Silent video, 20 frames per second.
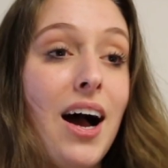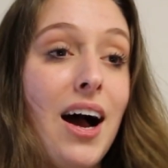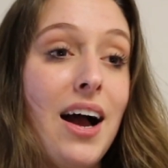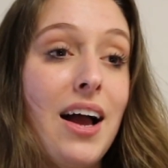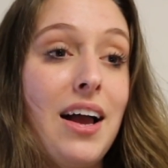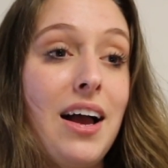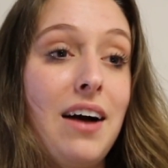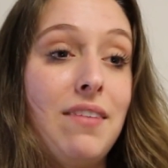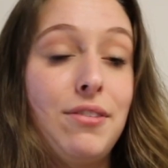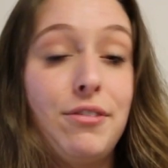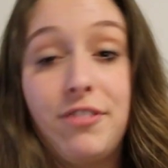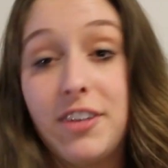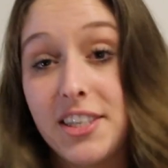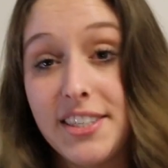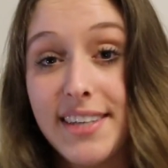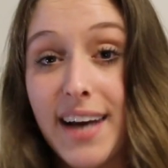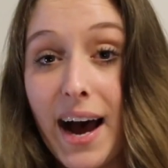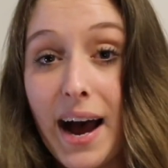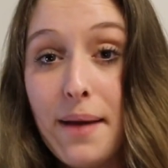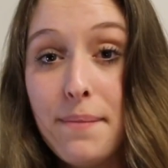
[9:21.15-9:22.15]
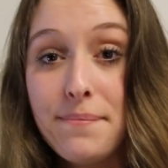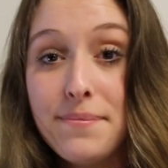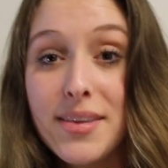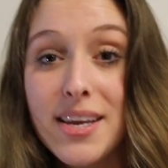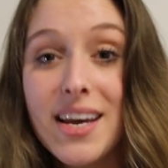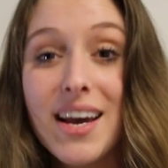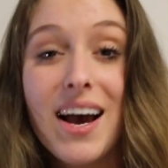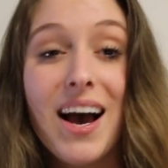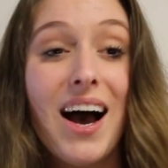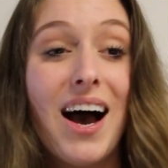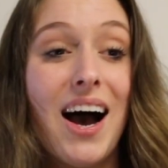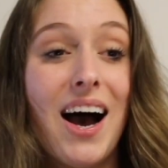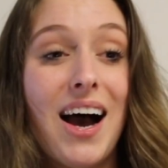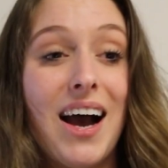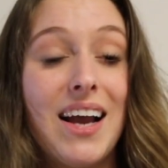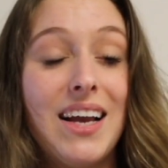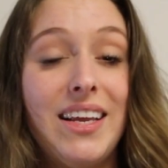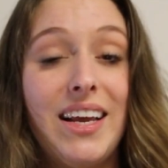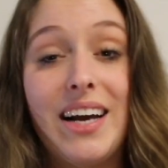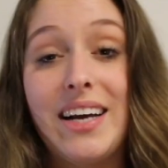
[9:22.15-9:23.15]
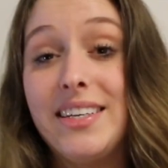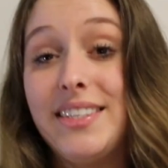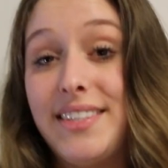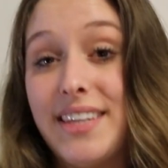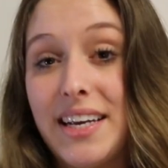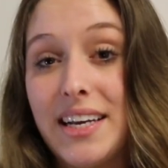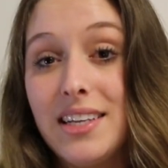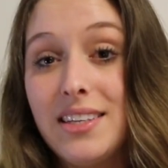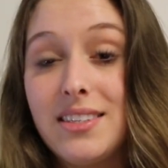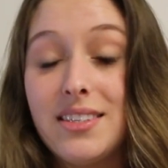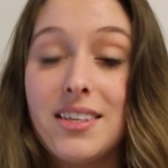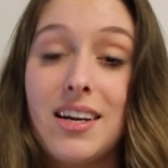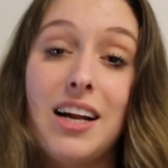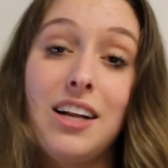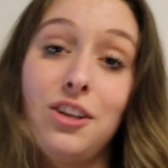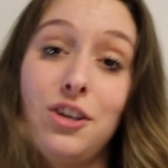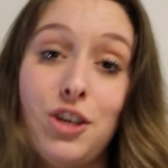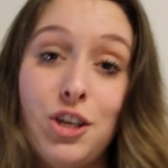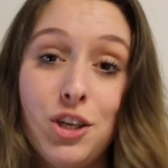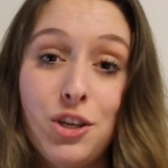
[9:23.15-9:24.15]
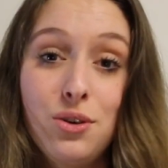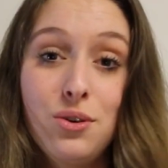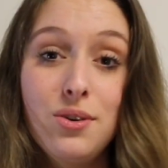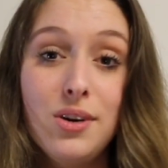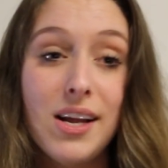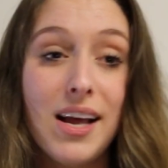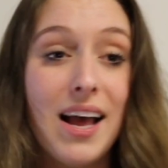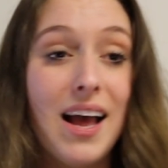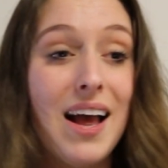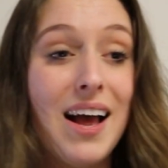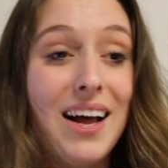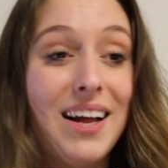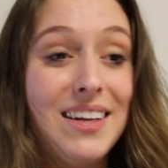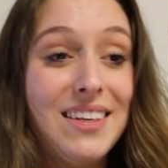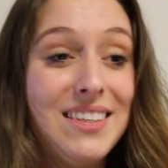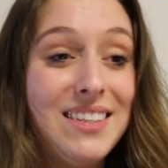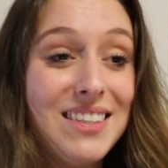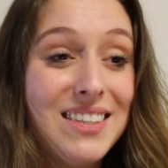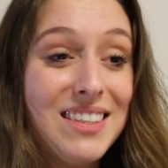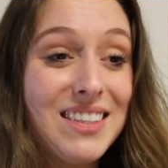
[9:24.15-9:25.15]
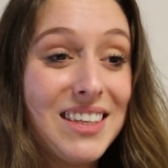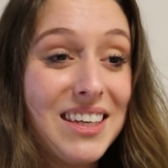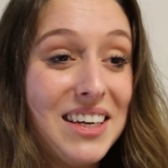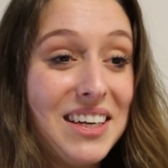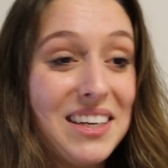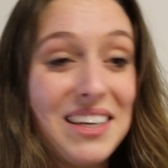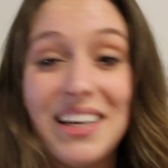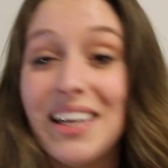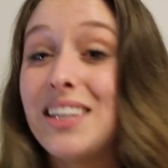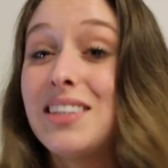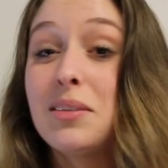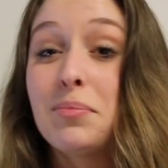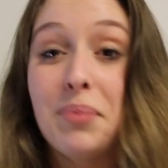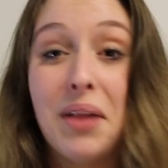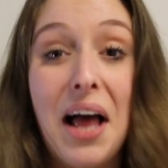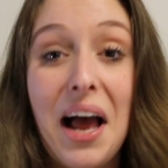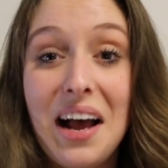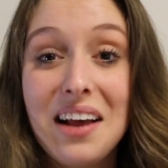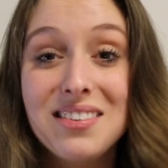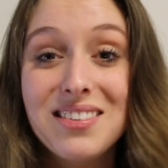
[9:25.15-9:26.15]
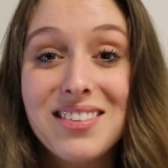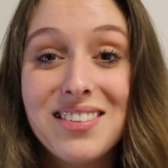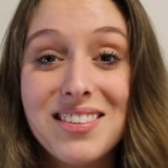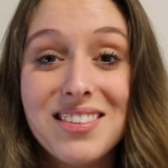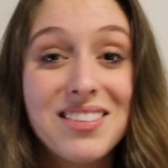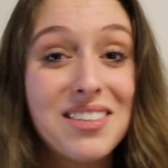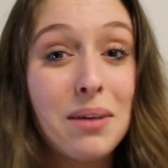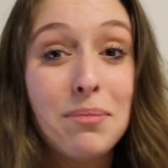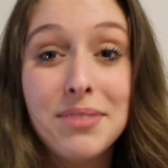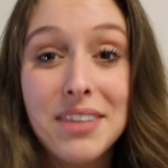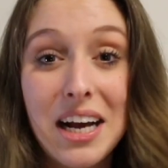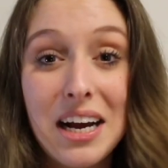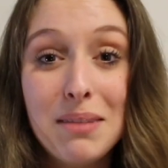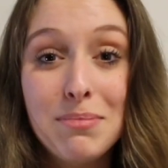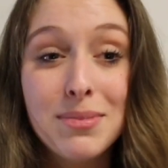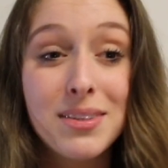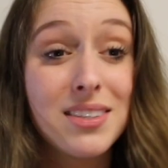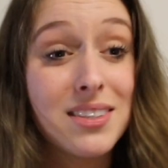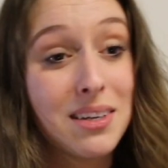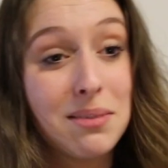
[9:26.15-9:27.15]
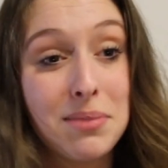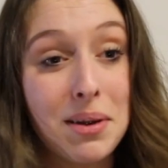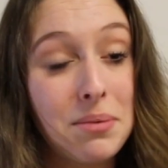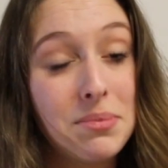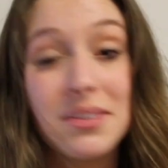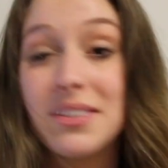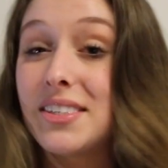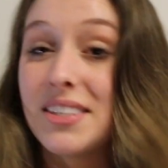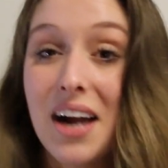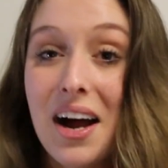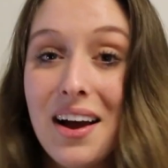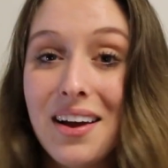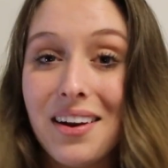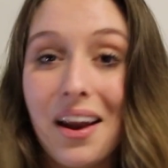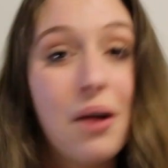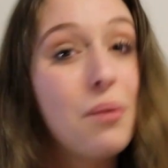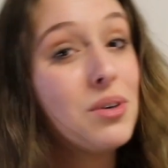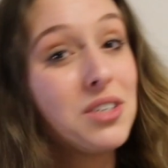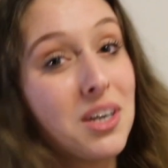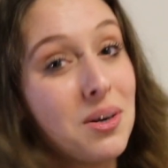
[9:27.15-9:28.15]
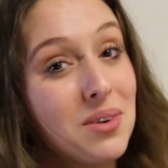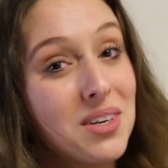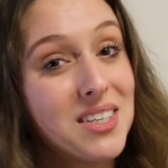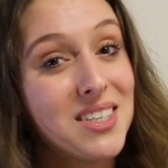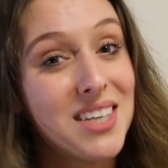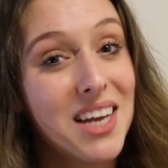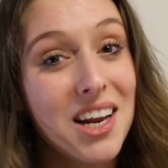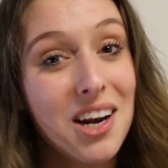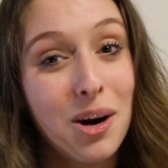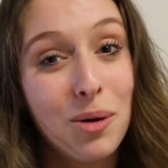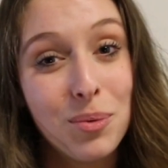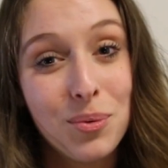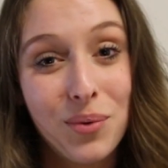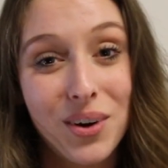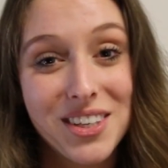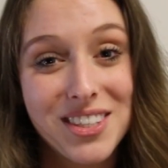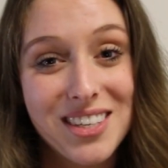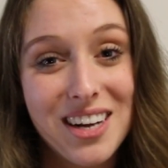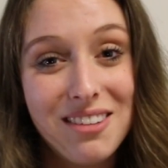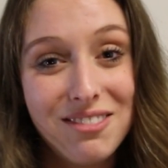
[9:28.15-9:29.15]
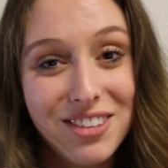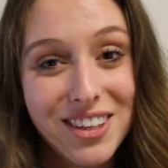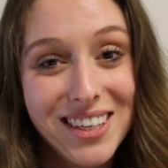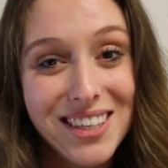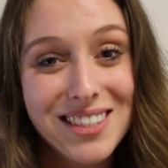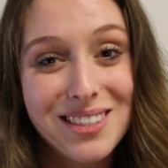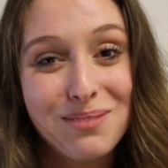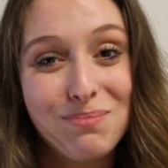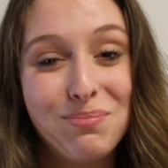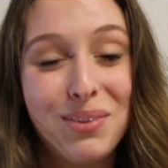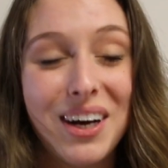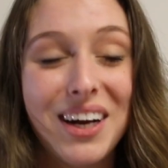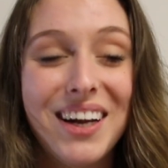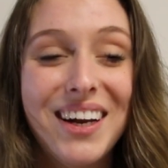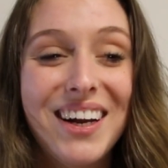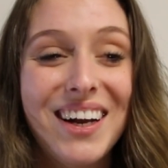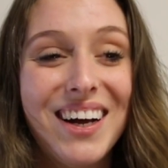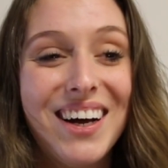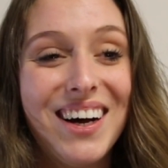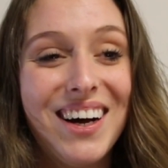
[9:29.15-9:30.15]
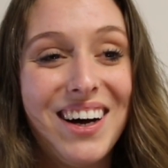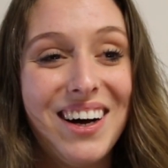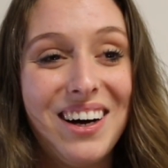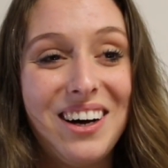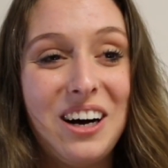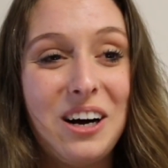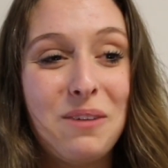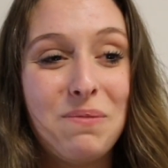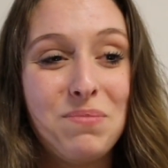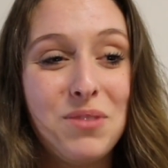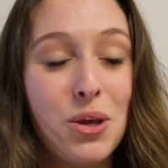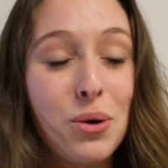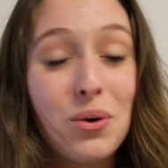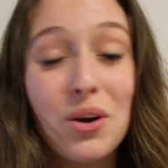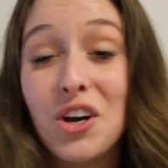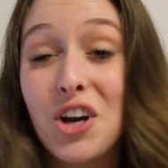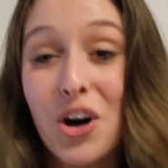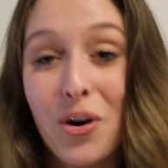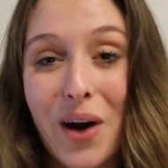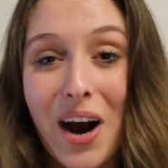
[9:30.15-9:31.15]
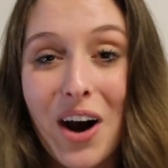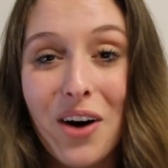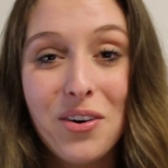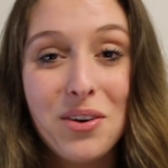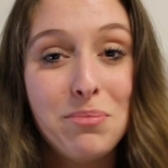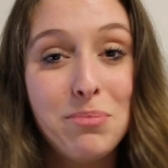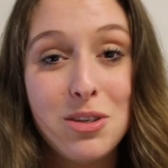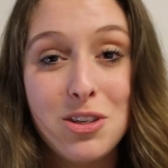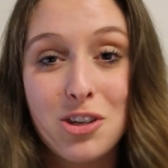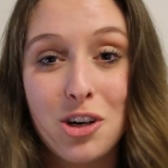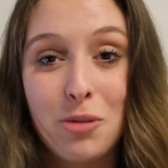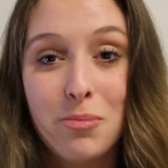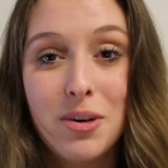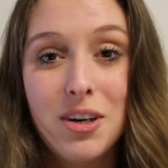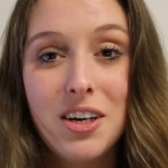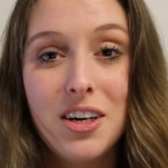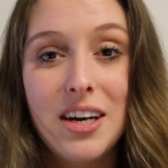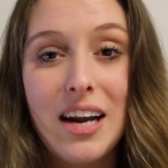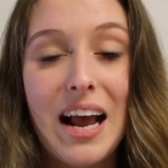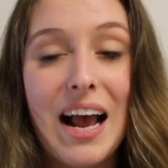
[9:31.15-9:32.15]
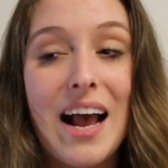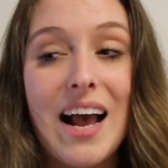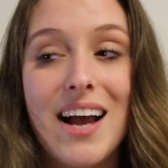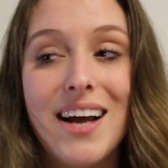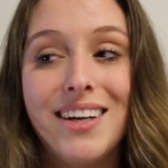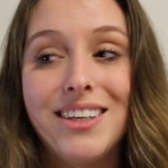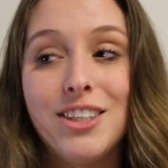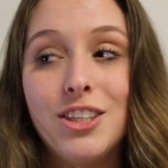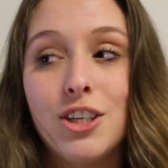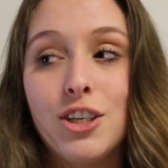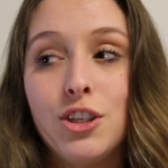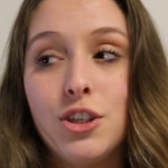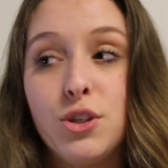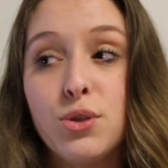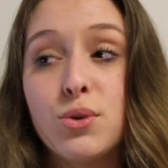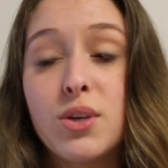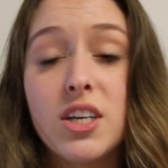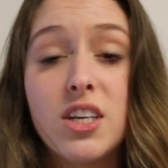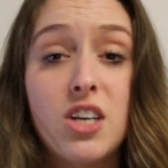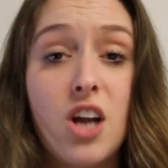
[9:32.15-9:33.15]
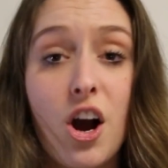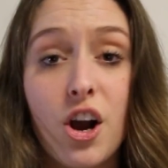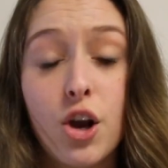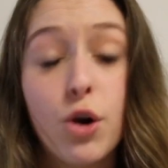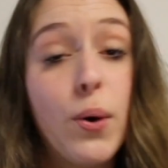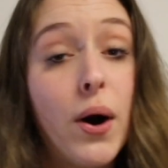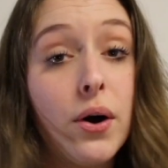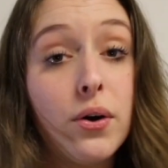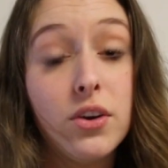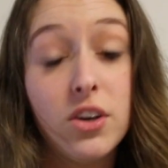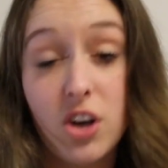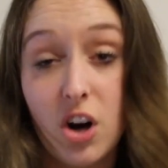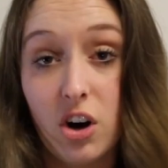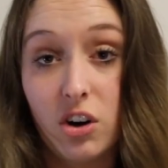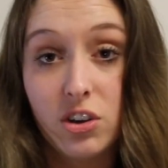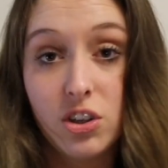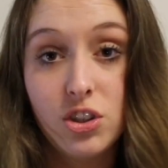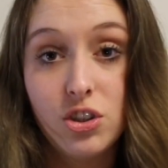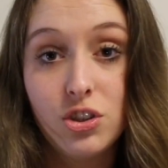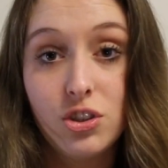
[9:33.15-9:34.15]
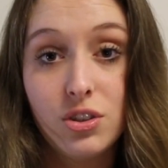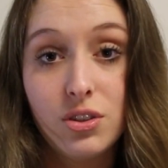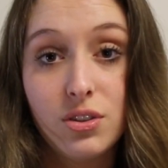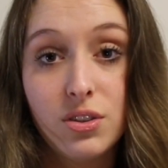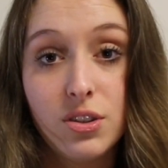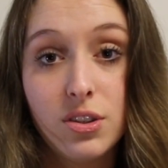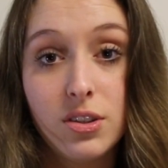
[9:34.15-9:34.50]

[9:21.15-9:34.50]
I have a fun time. I, I dance and I look cute and it's a blast sometimes. Sometimes it's not, and I wish I would have stayed home and watched Netflix, but um, you can go out and be sober, and you cannot go out in college.